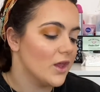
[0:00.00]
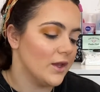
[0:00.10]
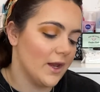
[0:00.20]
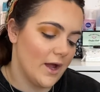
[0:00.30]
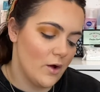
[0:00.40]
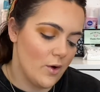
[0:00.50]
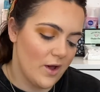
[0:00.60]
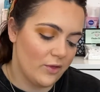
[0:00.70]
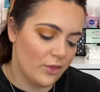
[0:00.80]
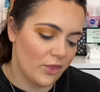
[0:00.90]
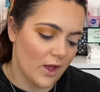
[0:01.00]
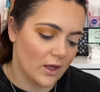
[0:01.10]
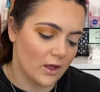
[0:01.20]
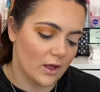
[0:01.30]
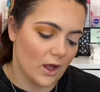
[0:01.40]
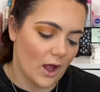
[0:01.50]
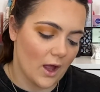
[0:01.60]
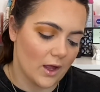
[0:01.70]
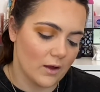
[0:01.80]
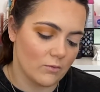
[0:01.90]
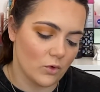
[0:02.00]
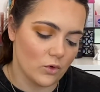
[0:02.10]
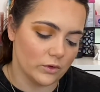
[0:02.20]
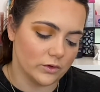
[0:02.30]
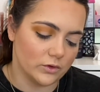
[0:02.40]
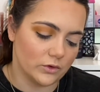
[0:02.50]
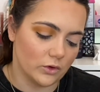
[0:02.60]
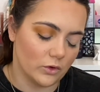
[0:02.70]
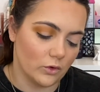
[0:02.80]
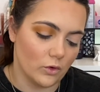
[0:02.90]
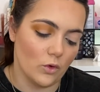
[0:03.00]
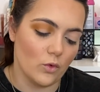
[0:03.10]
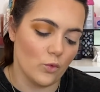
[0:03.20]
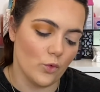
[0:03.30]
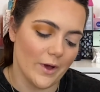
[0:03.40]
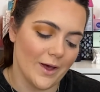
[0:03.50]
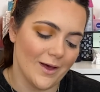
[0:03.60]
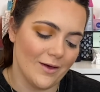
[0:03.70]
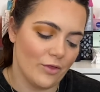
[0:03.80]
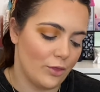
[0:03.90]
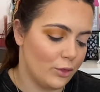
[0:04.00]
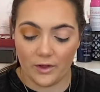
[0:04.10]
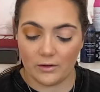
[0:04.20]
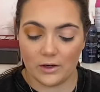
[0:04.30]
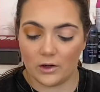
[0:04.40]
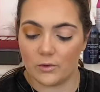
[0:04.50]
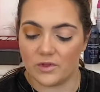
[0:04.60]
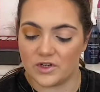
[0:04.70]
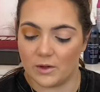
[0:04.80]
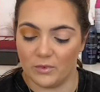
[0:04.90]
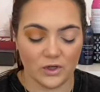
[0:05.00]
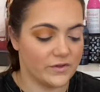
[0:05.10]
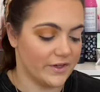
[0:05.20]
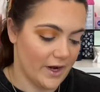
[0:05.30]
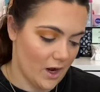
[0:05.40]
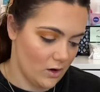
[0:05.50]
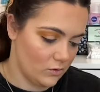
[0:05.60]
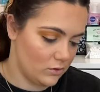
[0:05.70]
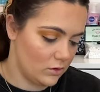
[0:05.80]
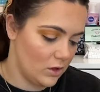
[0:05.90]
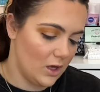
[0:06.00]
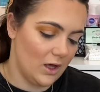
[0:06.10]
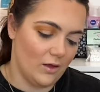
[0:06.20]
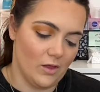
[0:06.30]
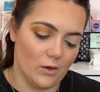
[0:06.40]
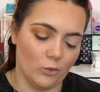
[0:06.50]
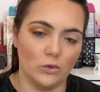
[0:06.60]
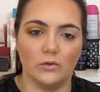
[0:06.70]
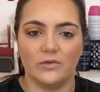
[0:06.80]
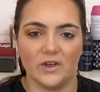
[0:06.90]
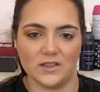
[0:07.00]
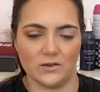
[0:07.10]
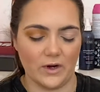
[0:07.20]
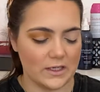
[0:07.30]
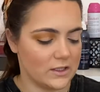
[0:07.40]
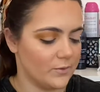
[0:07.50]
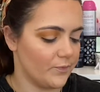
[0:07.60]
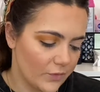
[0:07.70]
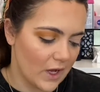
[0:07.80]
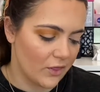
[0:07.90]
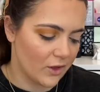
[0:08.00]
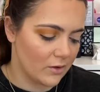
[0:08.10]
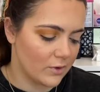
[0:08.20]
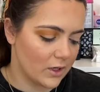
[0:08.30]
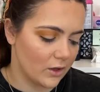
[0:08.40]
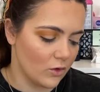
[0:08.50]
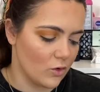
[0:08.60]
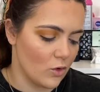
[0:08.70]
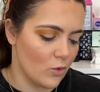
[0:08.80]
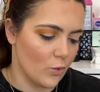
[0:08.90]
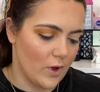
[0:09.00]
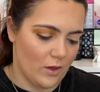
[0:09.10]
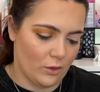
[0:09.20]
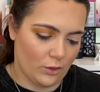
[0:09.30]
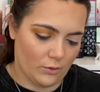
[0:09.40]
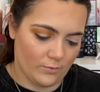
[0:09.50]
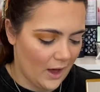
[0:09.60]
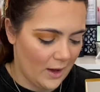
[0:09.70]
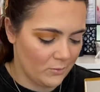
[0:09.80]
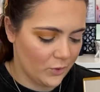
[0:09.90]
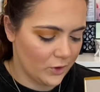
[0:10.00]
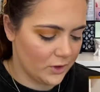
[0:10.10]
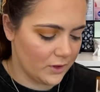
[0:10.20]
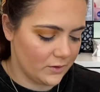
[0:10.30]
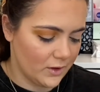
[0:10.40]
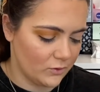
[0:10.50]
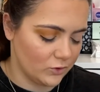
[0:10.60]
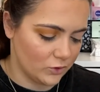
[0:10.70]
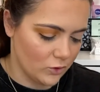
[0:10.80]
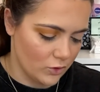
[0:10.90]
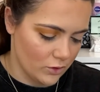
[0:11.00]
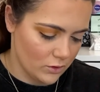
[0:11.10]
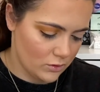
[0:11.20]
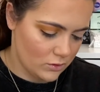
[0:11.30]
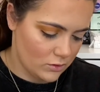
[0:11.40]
Now I think I am going to go with, I'm gonna go with the shimmers now, and then we'll fix the rest. I think I'm gonna go with Amber in the outer corner.